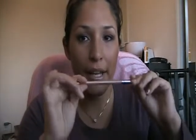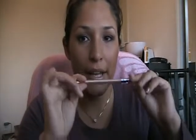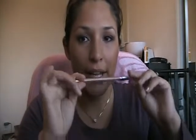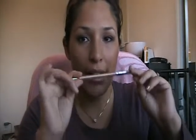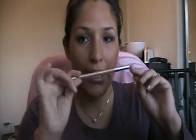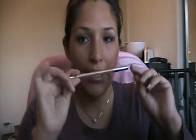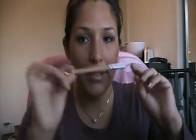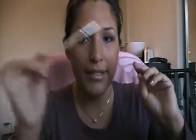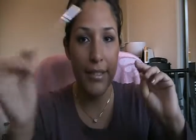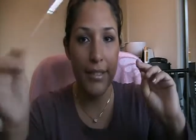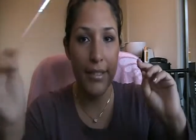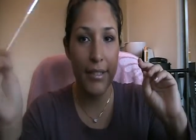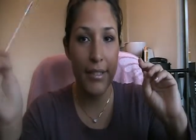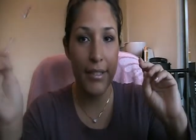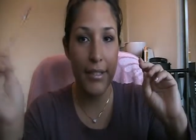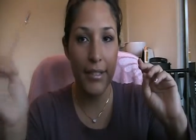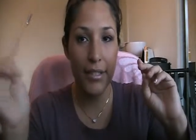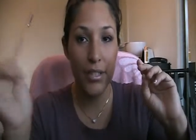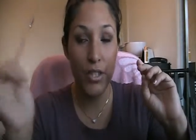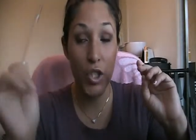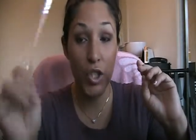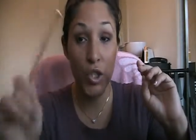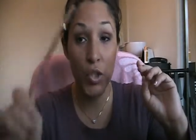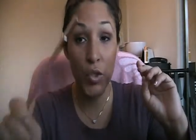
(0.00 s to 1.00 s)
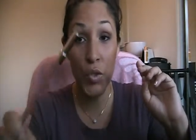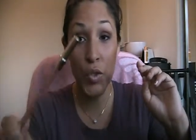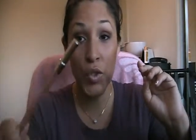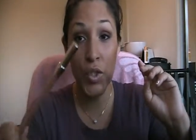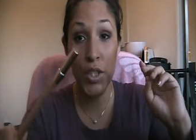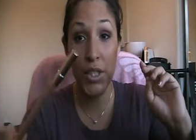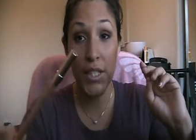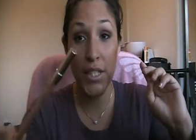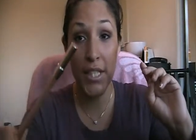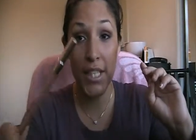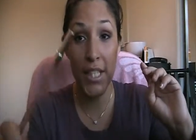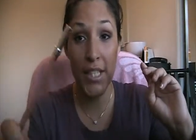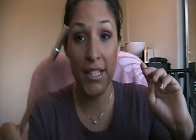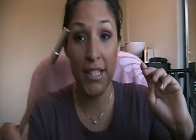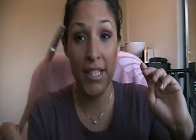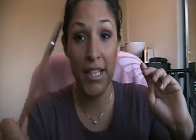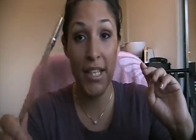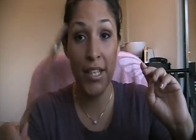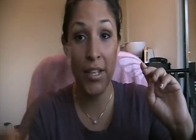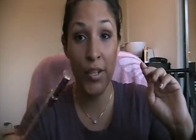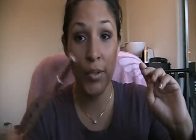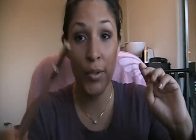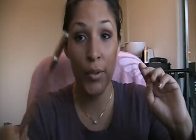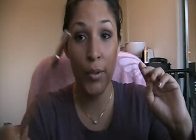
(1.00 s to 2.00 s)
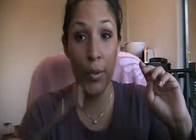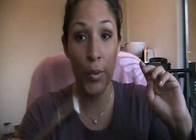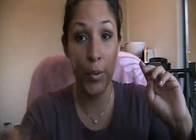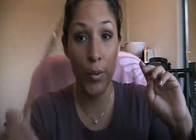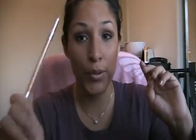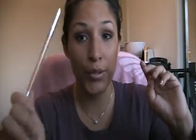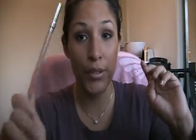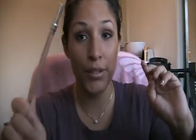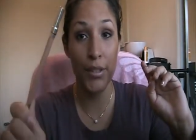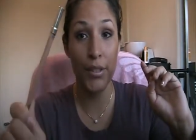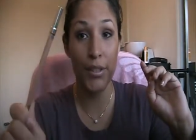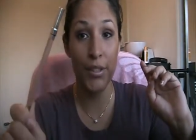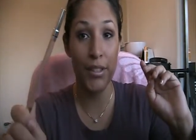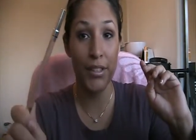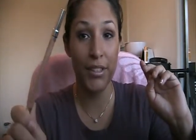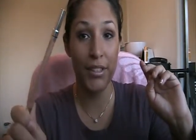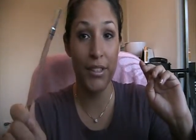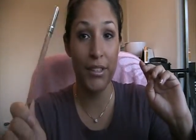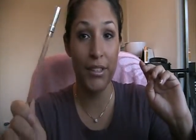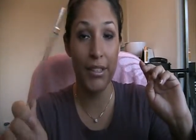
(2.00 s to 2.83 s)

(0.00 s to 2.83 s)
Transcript: as to use this as inner corner,